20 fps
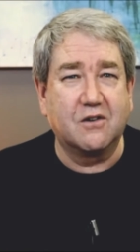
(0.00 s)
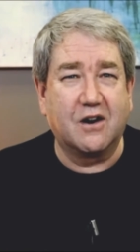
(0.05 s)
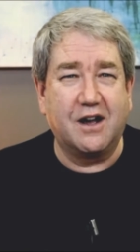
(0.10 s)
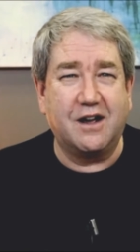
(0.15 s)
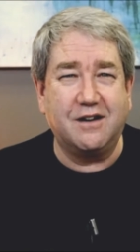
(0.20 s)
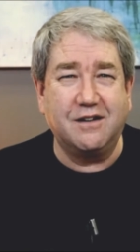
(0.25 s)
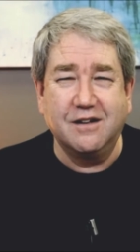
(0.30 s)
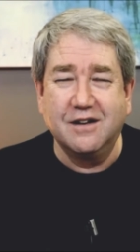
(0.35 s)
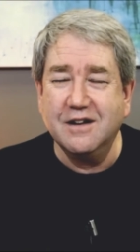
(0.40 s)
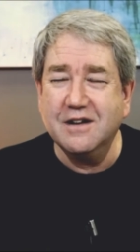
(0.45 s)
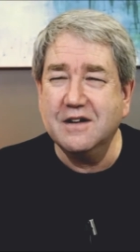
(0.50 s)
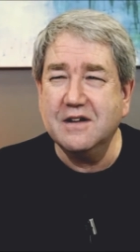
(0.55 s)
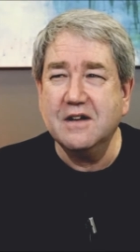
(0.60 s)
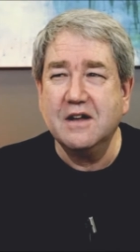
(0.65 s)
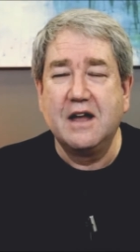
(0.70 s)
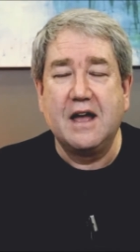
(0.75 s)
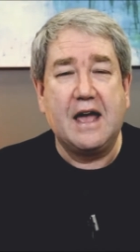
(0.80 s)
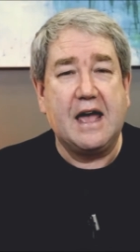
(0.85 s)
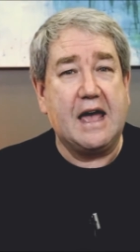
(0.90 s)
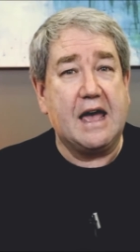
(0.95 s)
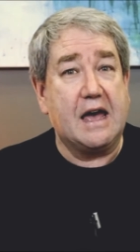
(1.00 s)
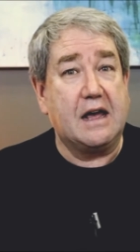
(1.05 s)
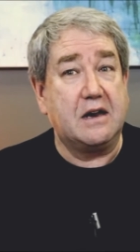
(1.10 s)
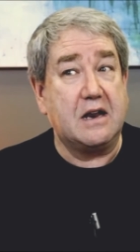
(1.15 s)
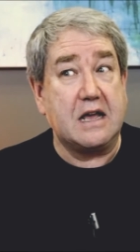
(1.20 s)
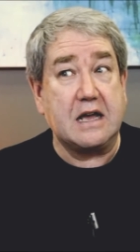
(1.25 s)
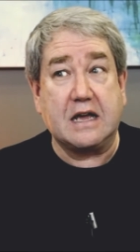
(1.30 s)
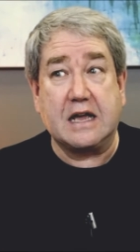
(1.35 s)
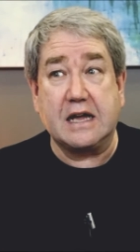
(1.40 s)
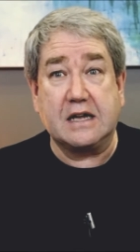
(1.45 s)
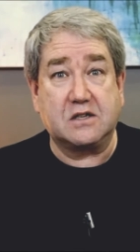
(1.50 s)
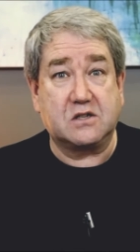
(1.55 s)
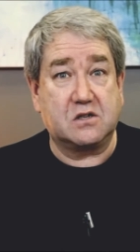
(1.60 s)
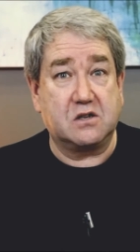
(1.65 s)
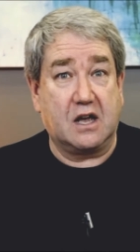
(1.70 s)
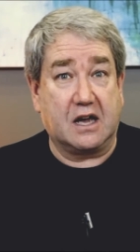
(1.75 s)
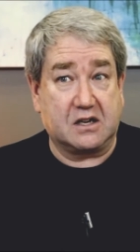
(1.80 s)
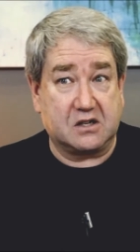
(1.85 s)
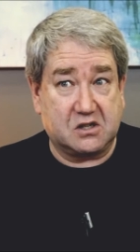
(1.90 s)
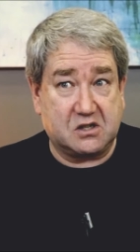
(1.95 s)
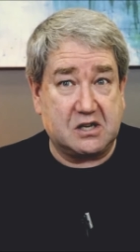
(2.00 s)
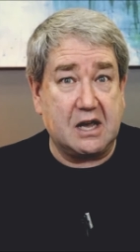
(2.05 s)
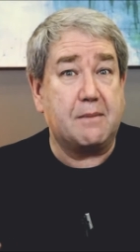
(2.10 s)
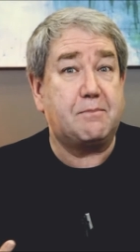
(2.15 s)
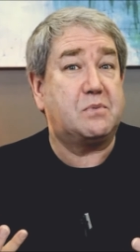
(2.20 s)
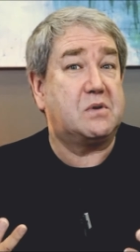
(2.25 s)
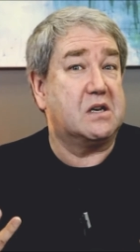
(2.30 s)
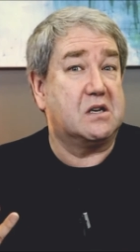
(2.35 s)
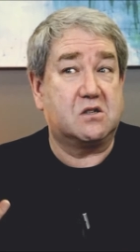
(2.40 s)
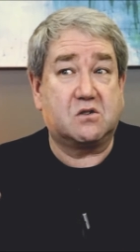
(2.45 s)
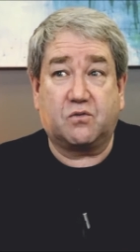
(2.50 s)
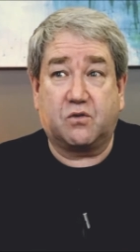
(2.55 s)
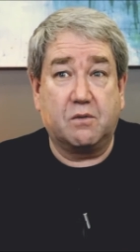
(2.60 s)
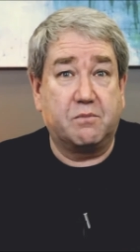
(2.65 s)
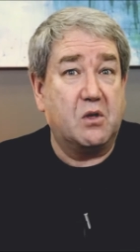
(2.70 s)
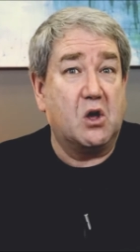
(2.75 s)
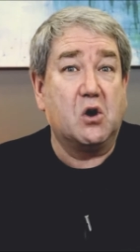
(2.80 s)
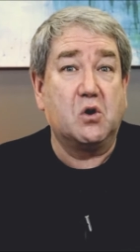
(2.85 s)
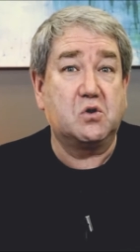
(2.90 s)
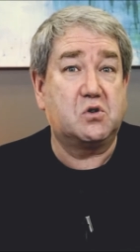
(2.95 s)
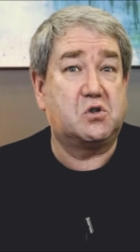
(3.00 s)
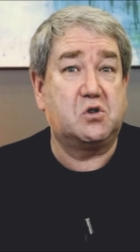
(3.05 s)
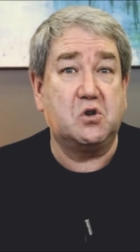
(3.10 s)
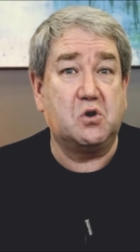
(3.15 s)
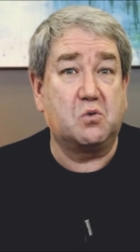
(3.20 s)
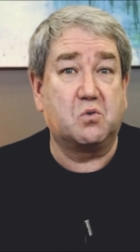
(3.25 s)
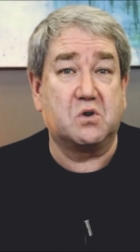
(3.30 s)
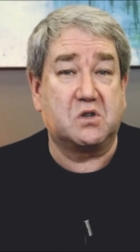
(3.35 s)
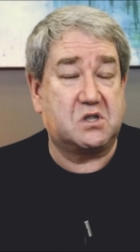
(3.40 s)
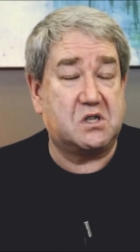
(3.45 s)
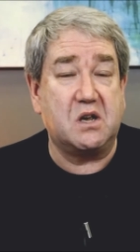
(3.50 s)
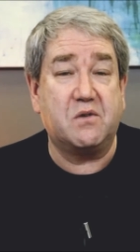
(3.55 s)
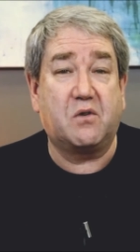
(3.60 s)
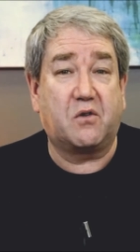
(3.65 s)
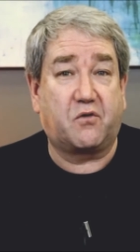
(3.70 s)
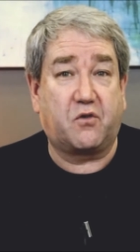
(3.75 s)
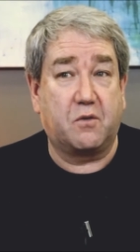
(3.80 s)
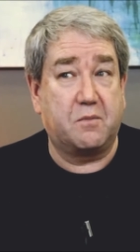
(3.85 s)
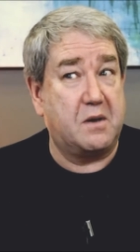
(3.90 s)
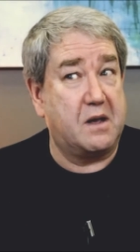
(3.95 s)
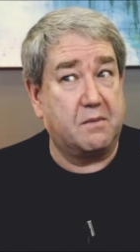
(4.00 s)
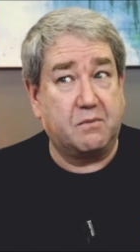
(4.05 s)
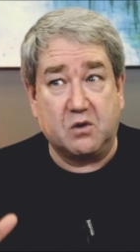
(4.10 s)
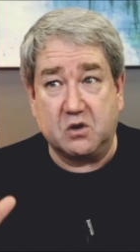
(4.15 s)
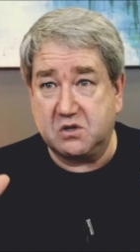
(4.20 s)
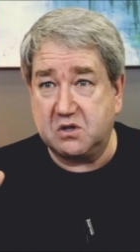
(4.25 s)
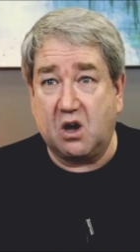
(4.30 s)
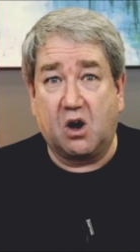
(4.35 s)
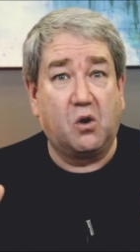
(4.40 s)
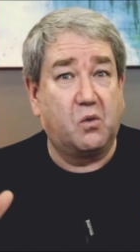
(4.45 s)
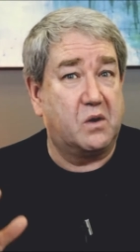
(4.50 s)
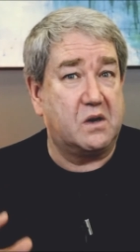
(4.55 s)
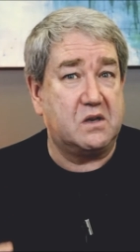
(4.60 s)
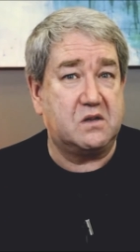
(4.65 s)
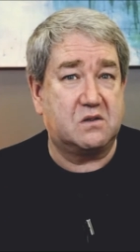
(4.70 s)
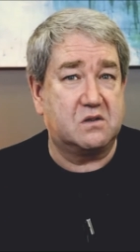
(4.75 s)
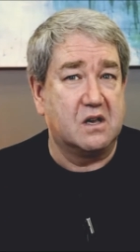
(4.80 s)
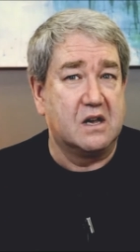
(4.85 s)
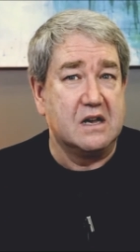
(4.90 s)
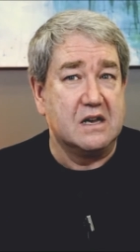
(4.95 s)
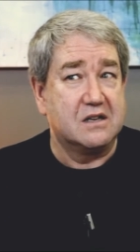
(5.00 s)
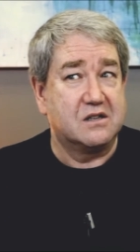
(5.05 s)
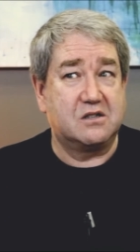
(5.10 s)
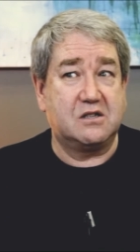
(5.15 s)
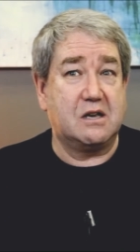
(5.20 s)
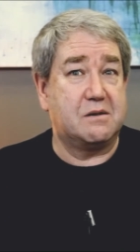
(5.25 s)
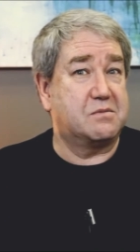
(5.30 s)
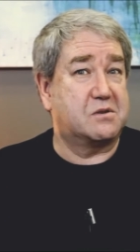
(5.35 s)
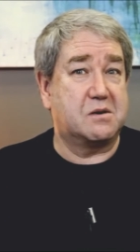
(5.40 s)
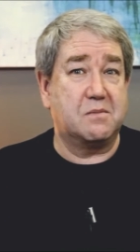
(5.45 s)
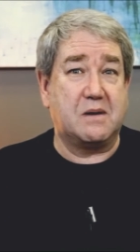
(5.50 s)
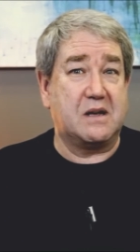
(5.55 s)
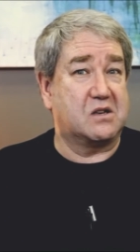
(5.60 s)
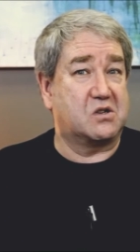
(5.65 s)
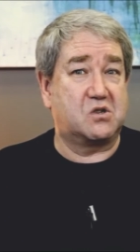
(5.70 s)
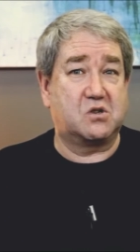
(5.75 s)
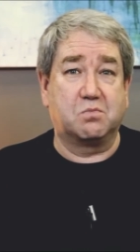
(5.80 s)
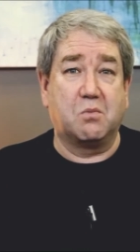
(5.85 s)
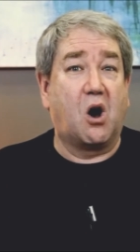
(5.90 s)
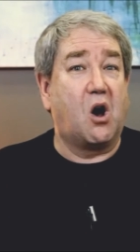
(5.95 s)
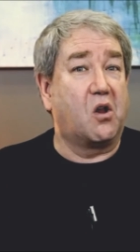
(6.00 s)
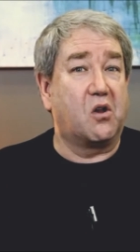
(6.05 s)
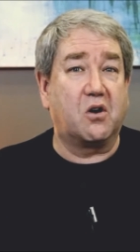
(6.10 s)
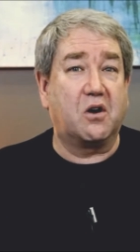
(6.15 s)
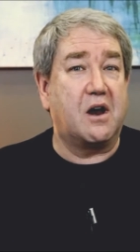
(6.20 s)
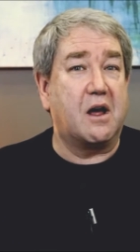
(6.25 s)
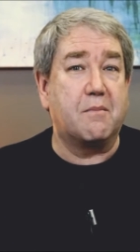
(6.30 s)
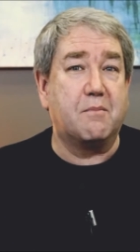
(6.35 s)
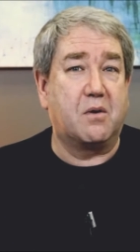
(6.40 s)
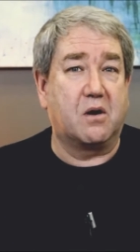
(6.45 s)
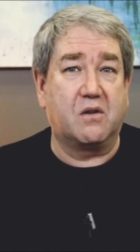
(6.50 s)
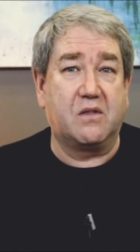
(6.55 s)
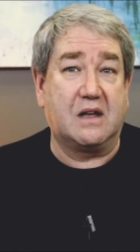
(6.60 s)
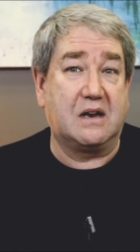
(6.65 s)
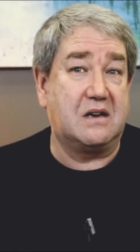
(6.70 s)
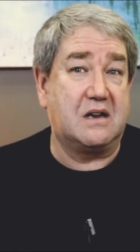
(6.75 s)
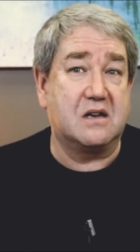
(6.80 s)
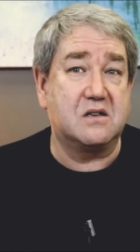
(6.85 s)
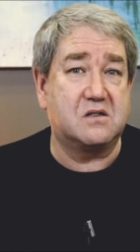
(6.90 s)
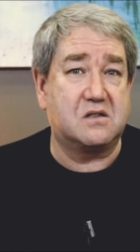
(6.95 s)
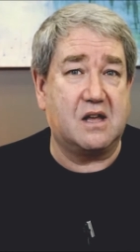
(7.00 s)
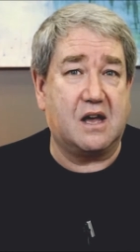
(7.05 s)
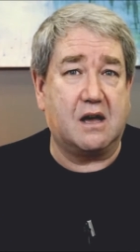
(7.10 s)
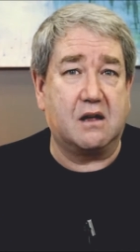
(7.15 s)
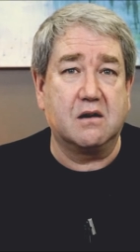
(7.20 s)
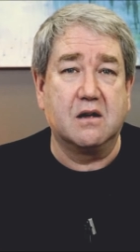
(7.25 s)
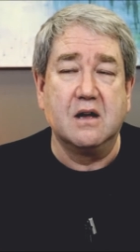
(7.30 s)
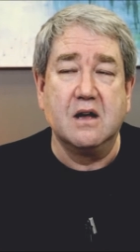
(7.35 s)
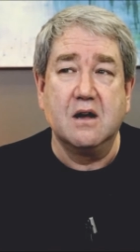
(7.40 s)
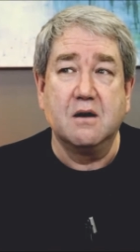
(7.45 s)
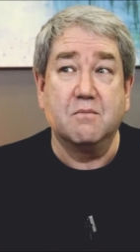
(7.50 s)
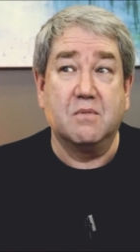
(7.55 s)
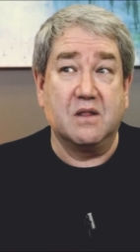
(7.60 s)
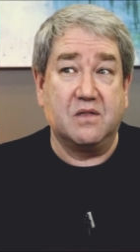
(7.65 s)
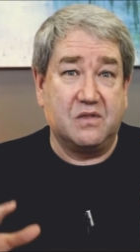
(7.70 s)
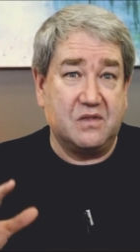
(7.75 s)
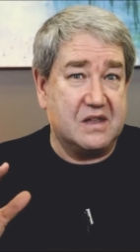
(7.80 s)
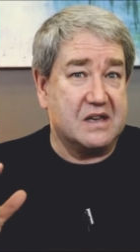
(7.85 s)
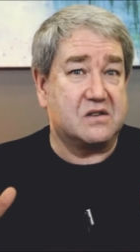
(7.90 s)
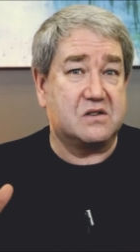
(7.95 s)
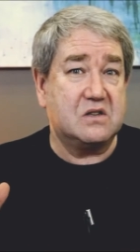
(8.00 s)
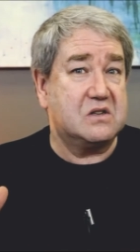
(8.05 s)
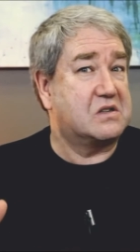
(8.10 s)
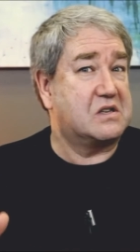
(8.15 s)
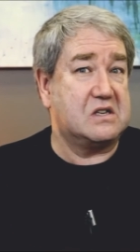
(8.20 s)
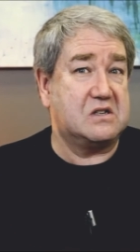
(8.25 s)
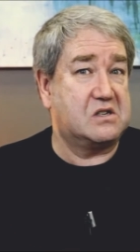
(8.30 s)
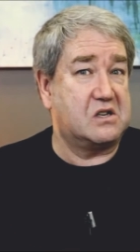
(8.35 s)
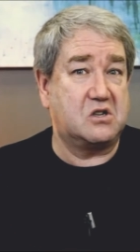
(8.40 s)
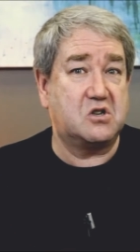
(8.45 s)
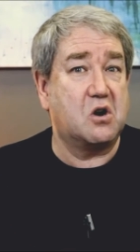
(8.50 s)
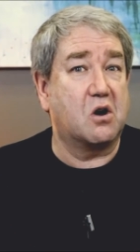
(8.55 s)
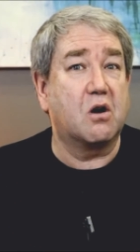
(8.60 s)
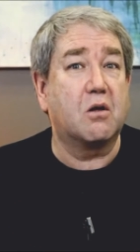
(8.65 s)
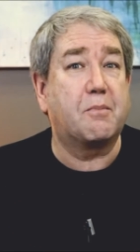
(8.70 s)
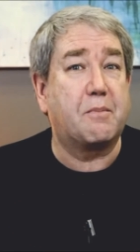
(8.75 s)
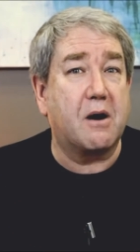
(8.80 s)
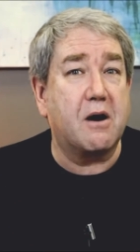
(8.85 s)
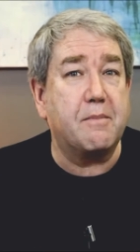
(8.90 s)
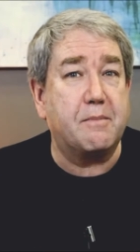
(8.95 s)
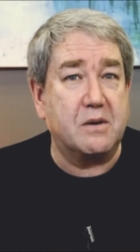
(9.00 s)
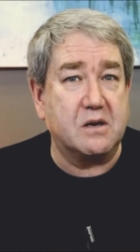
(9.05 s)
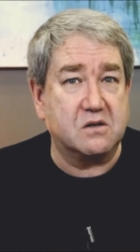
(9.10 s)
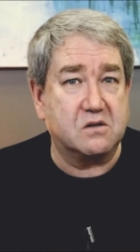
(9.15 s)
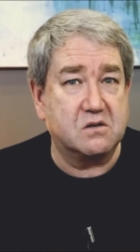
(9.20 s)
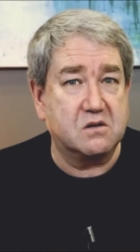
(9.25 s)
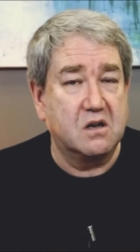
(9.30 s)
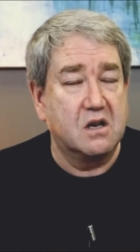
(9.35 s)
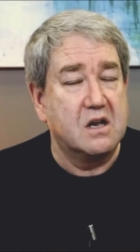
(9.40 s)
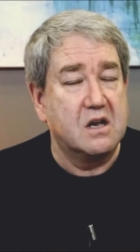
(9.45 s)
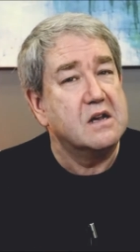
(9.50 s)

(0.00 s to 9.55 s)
right? and he gets acceptance from those who receive it from him. There's always seems to be a smaller number that does that, but this is his eternal purpose.